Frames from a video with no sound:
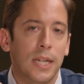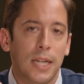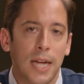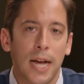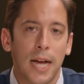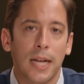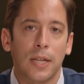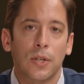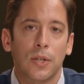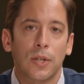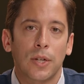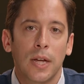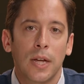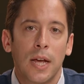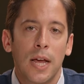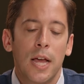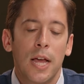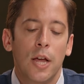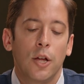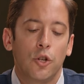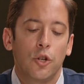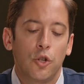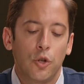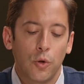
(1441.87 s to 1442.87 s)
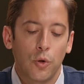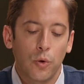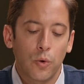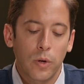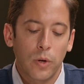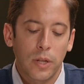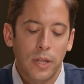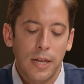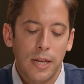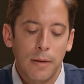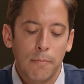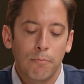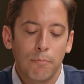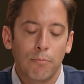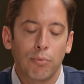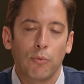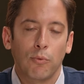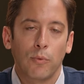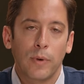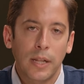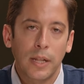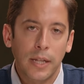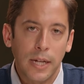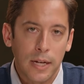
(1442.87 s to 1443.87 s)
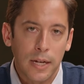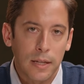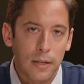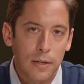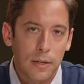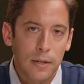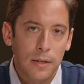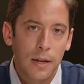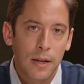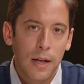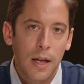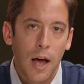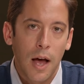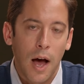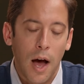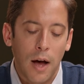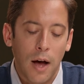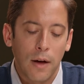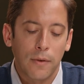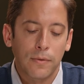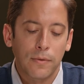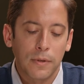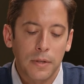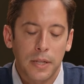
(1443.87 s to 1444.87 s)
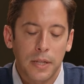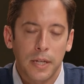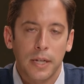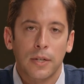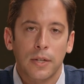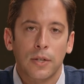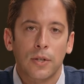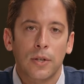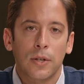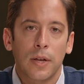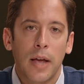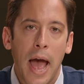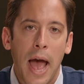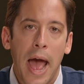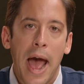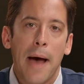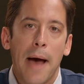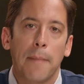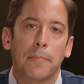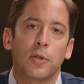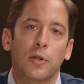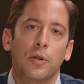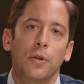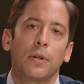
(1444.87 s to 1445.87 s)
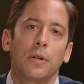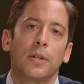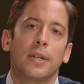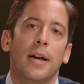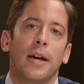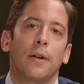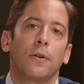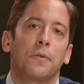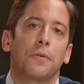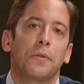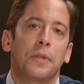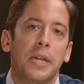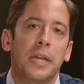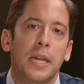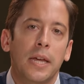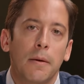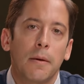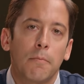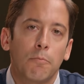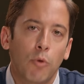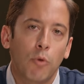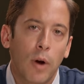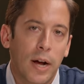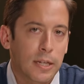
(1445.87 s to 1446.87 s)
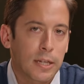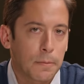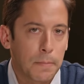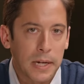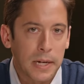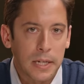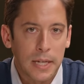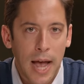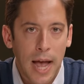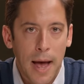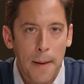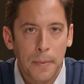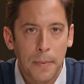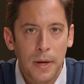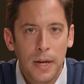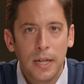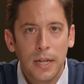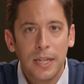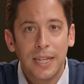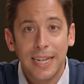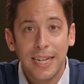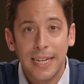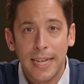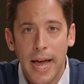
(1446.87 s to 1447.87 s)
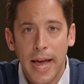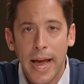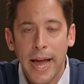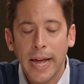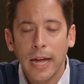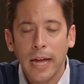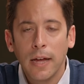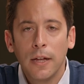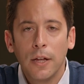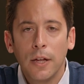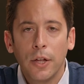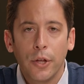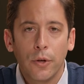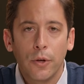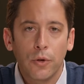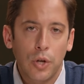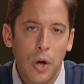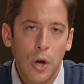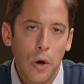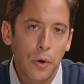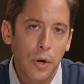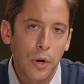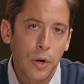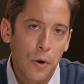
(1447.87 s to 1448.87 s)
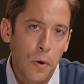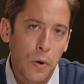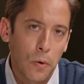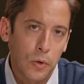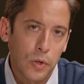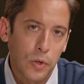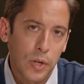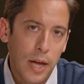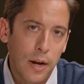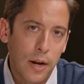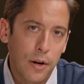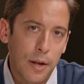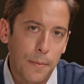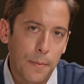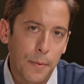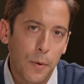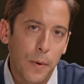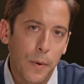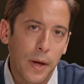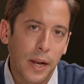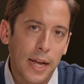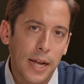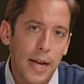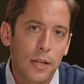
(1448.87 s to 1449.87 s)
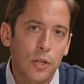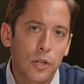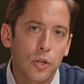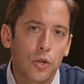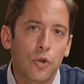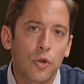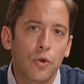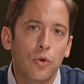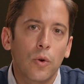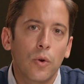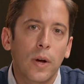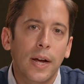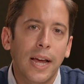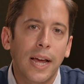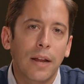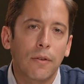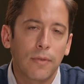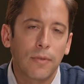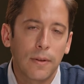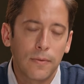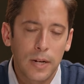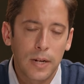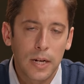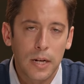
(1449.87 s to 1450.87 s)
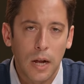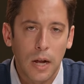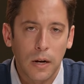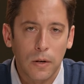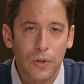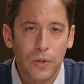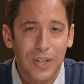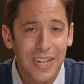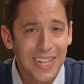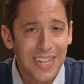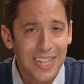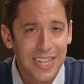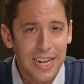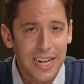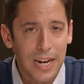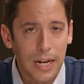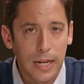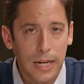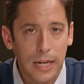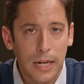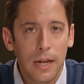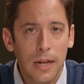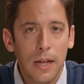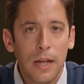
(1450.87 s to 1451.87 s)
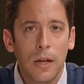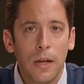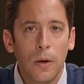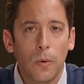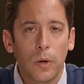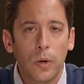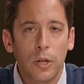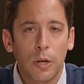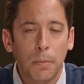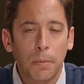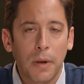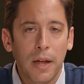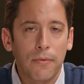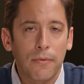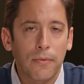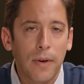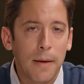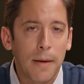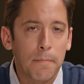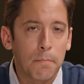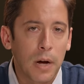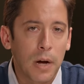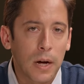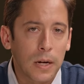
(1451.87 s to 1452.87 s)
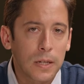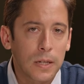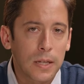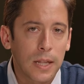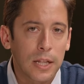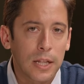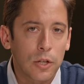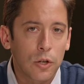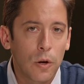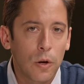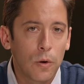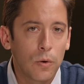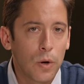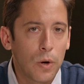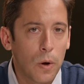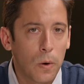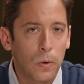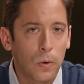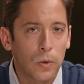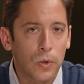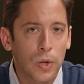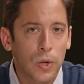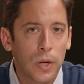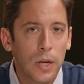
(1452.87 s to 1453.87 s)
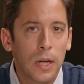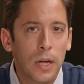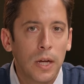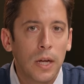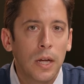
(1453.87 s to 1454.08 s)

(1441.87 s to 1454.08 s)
attest to the brilliance of this app. So you can download the Prize Picks app today. Use code Knowles, K-N-O-W-L-E-S, to get $50 instantly when you play five bucks. That's code Knowles